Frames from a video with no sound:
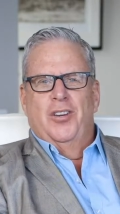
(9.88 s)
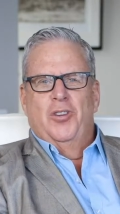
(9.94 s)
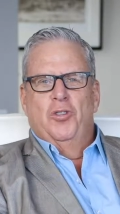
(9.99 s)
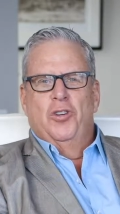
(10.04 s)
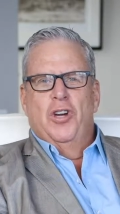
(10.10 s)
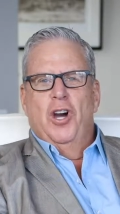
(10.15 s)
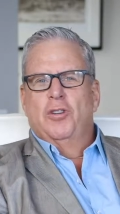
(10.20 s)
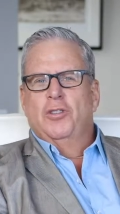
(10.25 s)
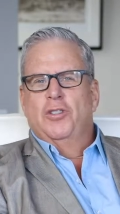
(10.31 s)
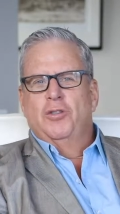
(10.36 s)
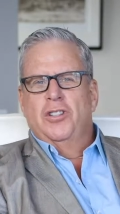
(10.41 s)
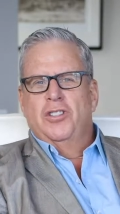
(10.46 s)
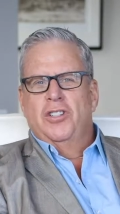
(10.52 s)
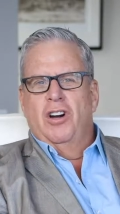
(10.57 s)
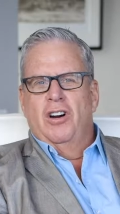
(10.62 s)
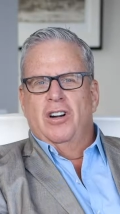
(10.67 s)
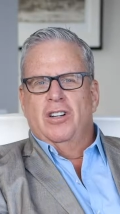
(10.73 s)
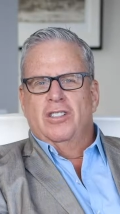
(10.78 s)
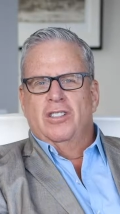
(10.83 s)
You go to a
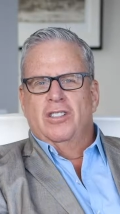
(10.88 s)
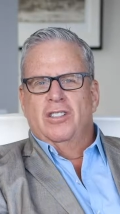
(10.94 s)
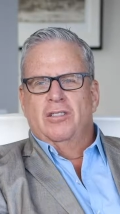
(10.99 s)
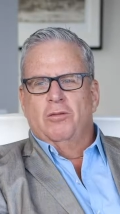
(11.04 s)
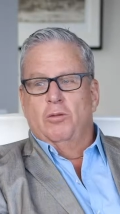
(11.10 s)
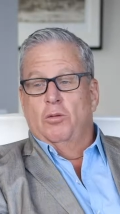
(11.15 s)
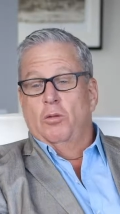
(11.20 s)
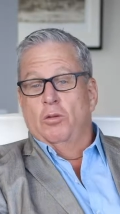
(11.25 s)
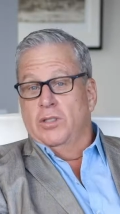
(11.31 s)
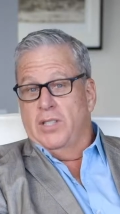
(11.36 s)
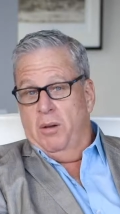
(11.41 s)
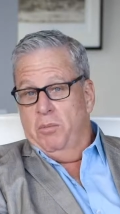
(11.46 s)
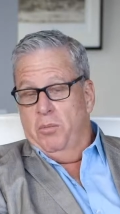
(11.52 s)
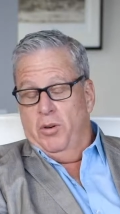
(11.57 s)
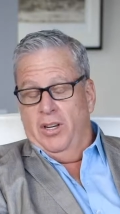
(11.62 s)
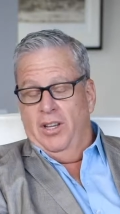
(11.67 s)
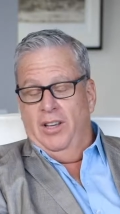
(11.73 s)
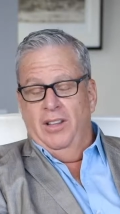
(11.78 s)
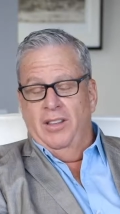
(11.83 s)
doctor or
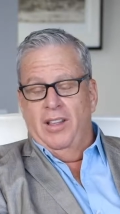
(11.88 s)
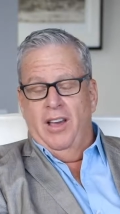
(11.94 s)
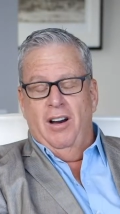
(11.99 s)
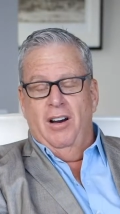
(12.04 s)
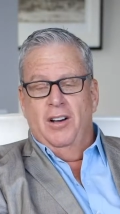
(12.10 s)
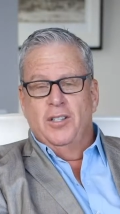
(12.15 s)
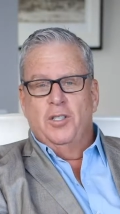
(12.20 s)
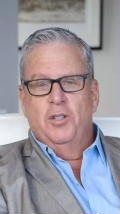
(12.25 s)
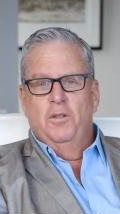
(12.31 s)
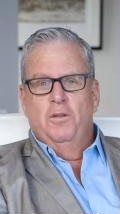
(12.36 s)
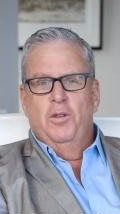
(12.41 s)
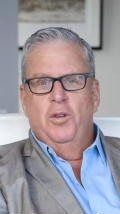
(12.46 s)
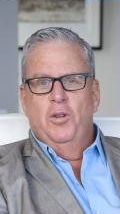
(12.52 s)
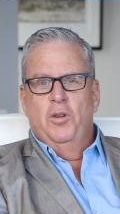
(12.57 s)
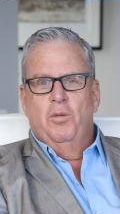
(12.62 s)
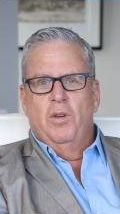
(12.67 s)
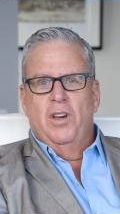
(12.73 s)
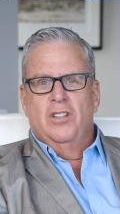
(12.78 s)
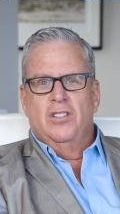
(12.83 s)
somebody, they ask you a
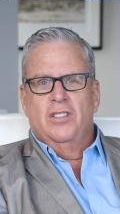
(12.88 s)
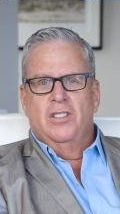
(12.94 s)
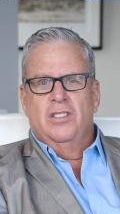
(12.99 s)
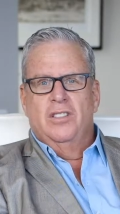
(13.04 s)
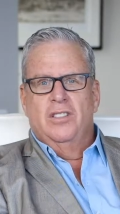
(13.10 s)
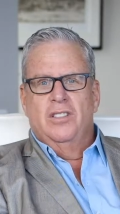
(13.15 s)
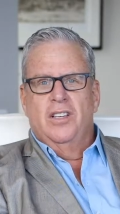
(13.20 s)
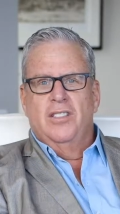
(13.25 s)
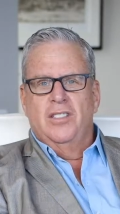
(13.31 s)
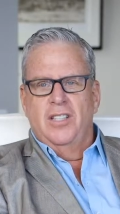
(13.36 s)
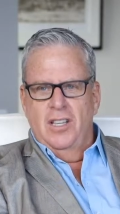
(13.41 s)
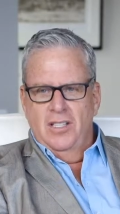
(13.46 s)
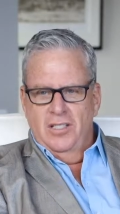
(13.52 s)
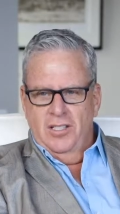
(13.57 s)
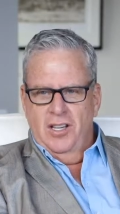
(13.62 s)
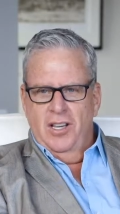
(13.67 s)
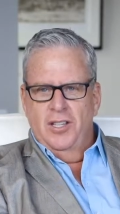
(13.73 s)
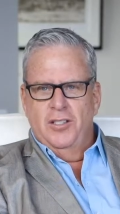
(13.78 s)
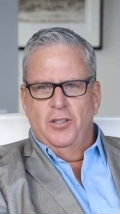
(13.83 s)
few questions, they say
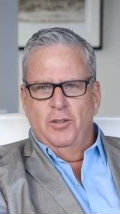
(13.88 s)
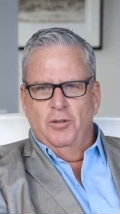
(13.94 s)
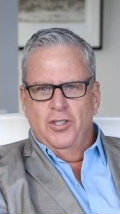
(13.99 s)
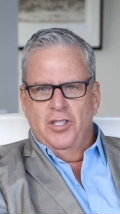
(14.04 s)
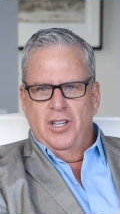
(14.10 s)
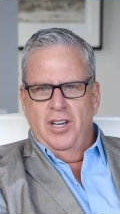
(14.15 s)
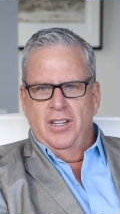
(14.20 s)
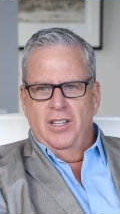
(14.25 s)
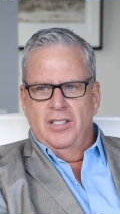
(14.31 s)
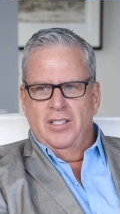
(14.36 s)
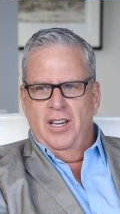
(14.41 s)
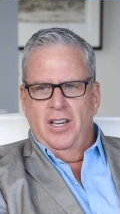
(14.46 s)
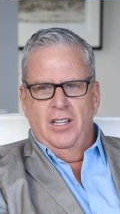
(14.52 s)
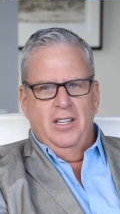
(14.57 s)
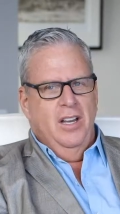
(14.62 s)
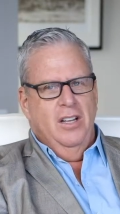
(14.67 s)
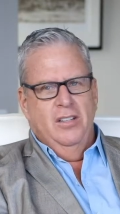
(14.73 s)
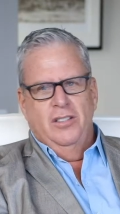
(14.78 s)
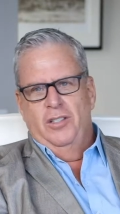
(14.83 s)
yes, your child has
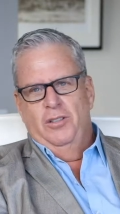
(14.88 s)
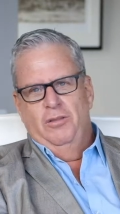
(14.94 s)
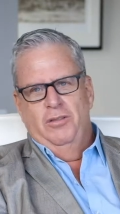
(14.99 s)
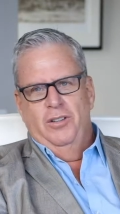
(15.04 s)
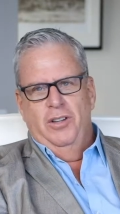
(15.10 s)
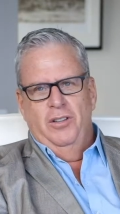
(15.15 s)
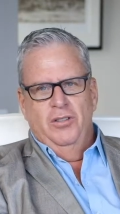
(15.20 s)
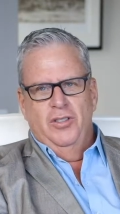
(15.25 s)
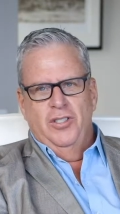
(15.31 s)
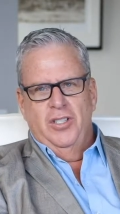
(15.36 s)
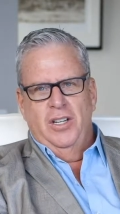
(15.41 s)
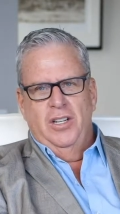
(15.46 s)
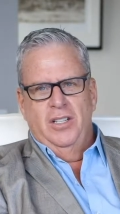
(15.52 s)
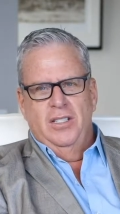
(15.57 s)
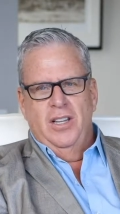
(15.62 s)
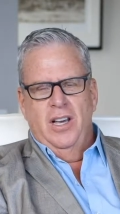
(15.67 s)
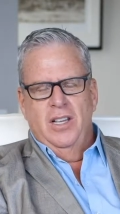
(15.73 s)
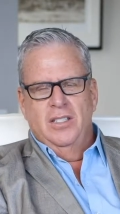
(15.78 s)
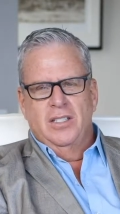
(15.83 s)
ADHD or no, your
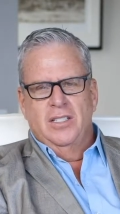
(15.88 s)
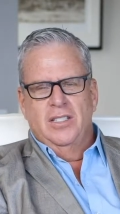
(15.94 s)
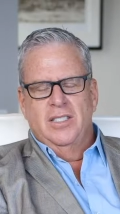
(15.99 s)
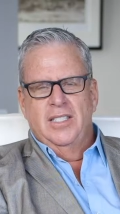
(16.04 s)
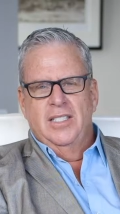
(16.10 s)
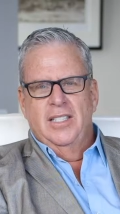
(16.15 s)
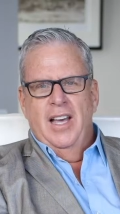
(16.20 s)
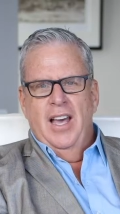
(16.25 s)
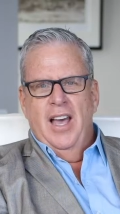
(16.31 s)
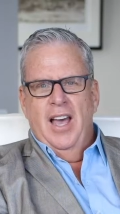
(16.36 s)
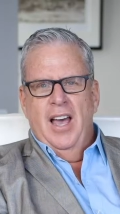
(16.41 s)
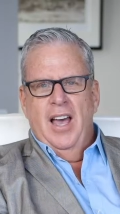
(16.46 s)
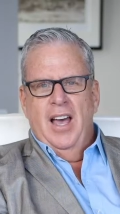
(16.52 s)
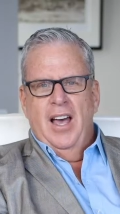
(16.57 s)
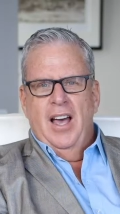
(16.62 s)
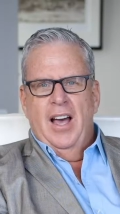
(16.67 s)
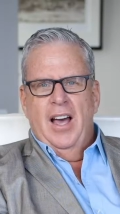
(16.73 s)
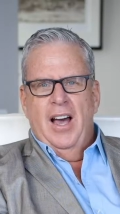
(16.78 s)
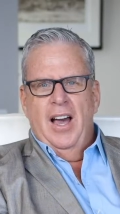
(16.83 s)
child doesn't. And
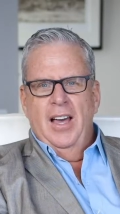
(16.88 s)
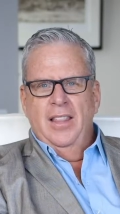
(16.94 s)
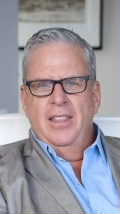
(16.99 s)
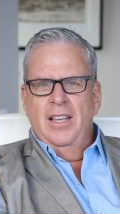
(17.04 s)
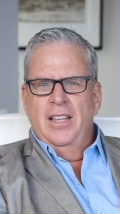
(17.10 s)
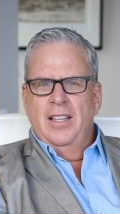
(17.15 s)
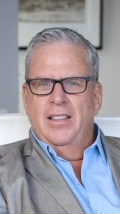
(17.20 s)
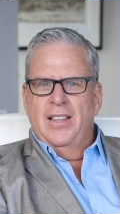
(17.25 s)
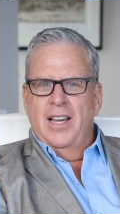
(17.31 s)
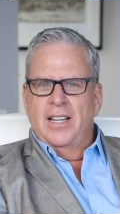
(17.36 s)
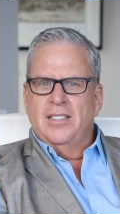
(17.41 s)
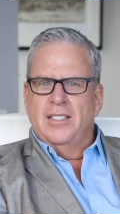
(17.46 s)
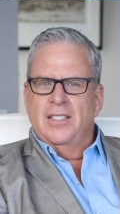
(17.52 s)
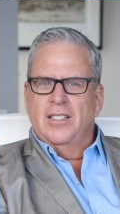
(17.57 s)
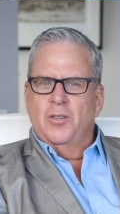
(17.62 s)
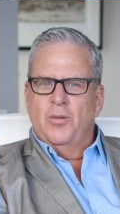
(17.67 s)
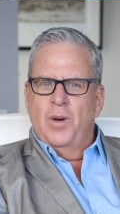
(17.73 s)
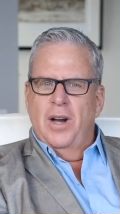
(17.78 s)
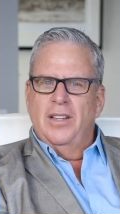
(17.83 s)
I think that's
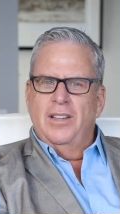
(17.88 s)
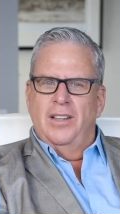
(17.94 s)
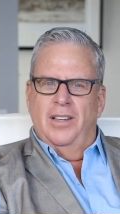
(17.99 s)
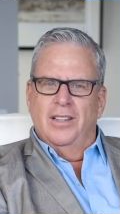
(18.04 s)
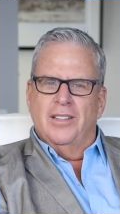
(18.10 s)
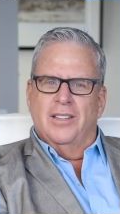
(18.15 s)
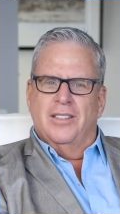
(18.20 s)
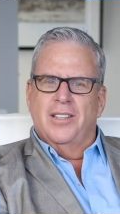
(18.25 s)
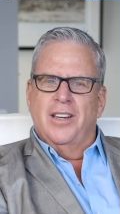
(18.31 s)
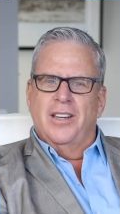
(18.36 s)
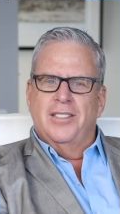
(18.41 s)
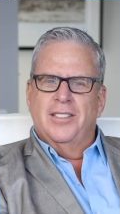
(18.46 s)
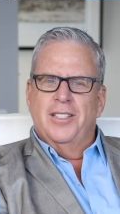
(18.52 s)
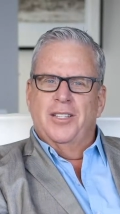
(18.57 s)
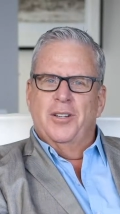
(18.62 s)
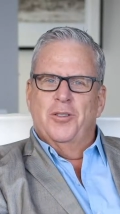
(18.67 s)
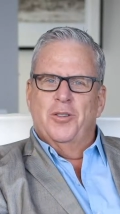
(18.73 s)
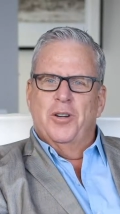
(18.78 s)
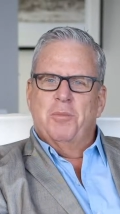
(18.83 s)
quite
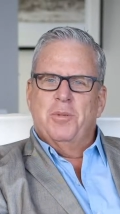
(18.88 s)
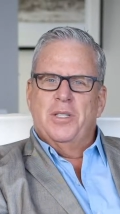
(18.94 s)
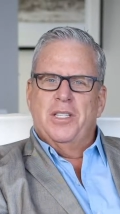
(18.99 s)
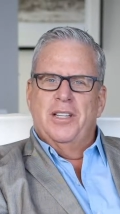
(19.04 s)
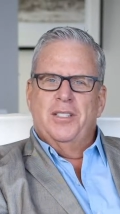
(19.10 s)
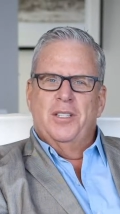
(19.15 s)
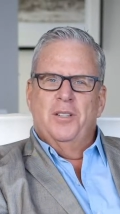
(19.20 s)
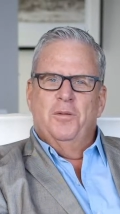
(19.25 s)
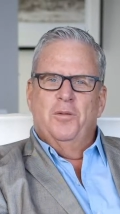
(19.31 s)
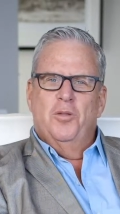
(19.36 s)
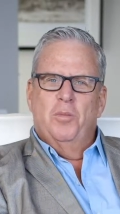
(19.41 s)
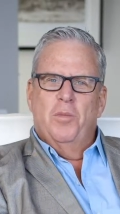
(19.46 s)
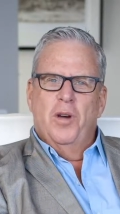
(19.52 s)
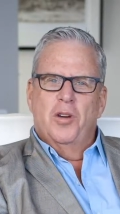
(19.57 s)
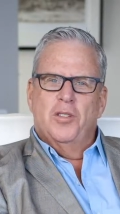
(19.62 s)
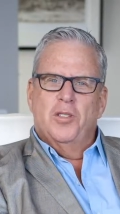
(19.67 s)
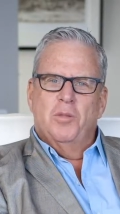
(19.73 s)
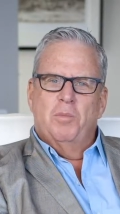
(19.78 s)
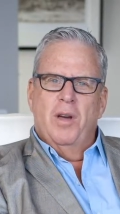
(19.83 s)
irritating or upsetting for
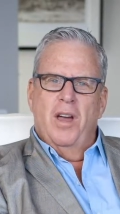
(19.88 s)
most